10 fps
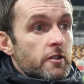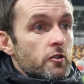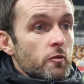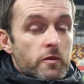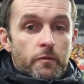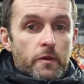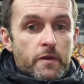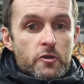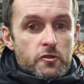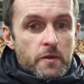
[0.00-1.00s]
You know, we've
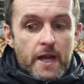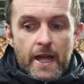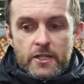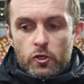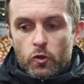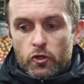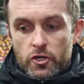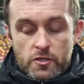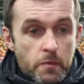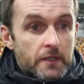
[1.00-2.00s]
been used to being high
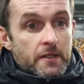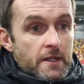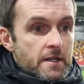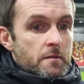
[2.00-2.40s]
scorers, but